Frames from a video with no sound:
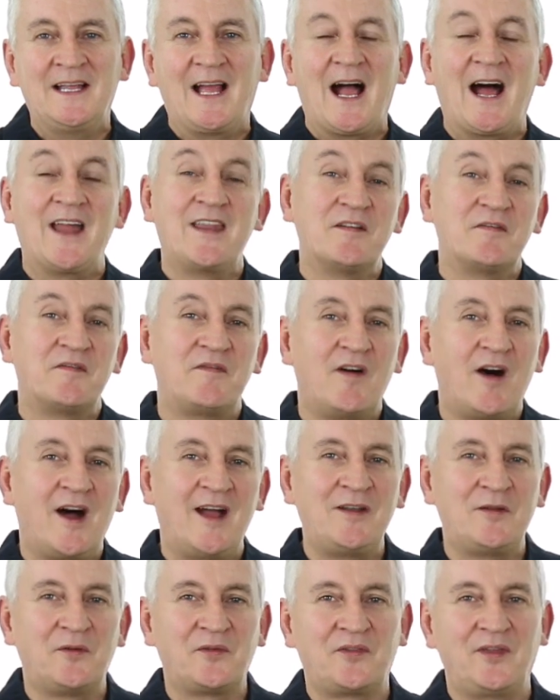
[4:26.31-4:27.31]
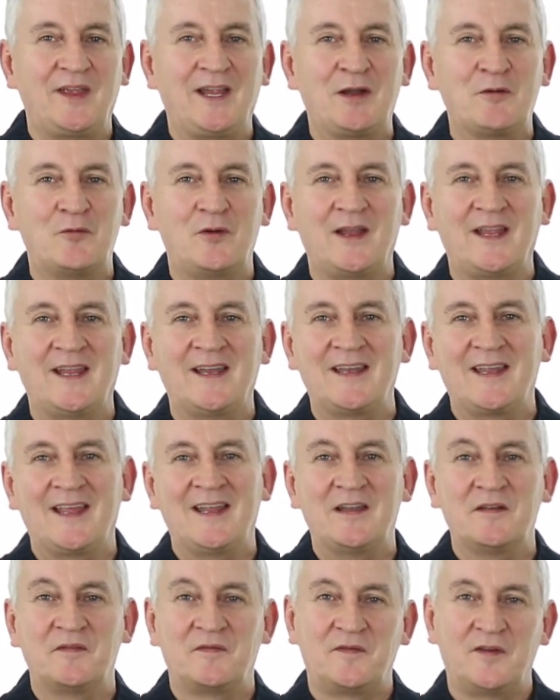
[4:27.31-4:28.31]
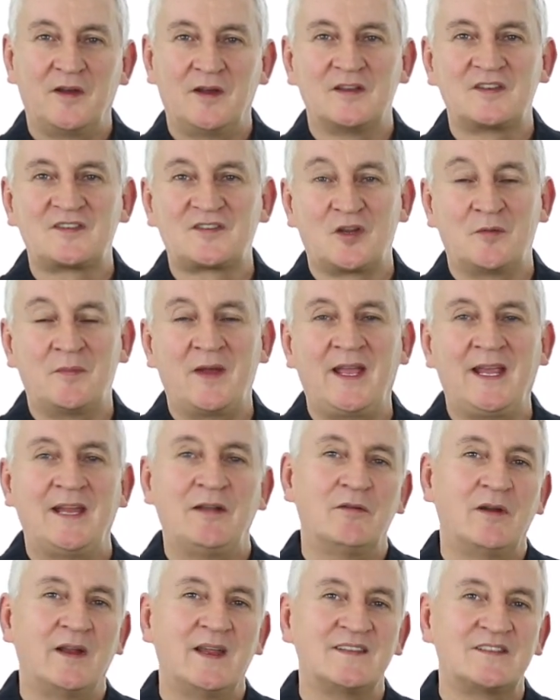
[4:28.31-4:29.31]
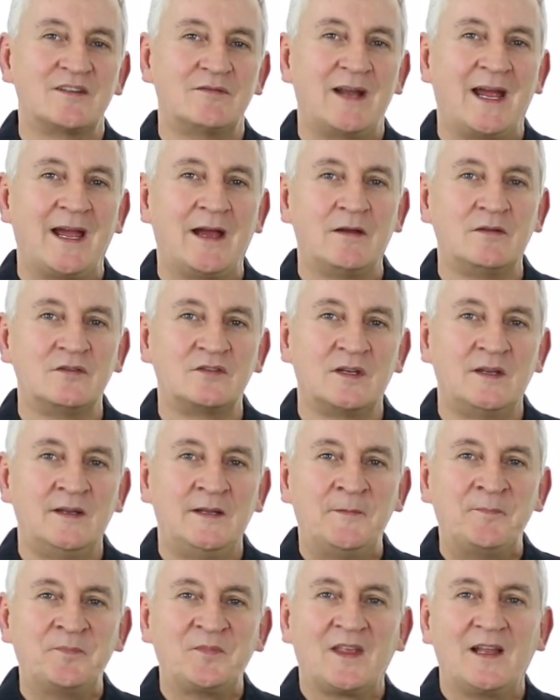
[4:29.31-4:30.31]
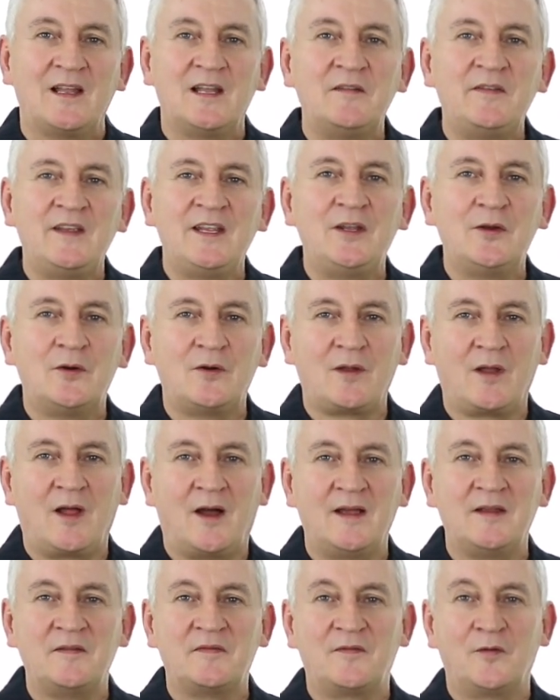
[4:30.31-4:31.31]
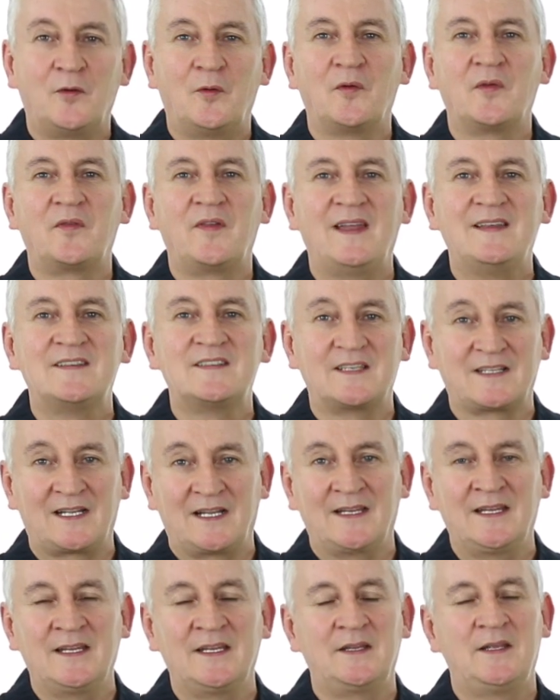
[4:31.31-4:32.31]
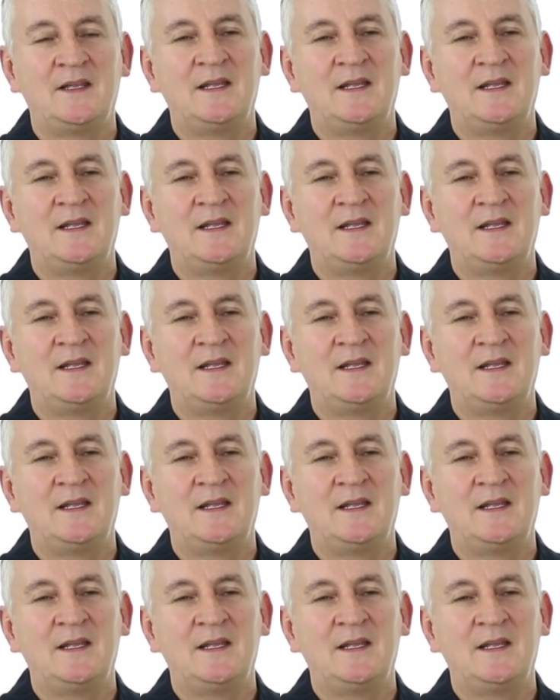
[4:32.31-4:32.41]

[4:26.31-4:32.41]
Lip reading: And the final thing really in the first domain really is around living your life authentically.